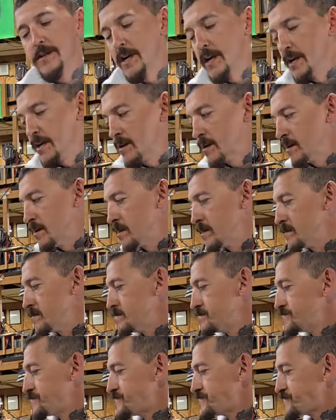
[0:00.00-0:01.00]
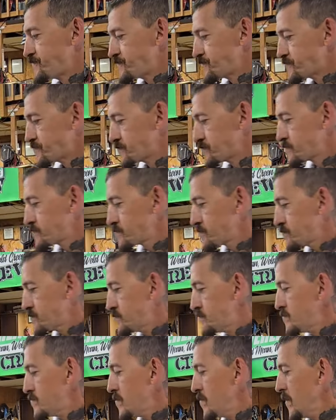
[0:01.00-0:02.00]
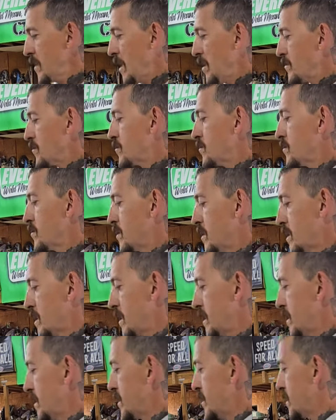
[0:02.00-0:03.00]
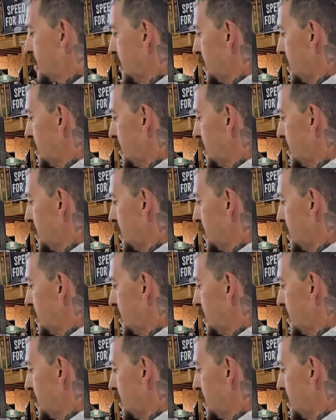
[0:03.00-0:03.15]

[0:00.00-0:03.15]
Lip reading: Tycon. Really good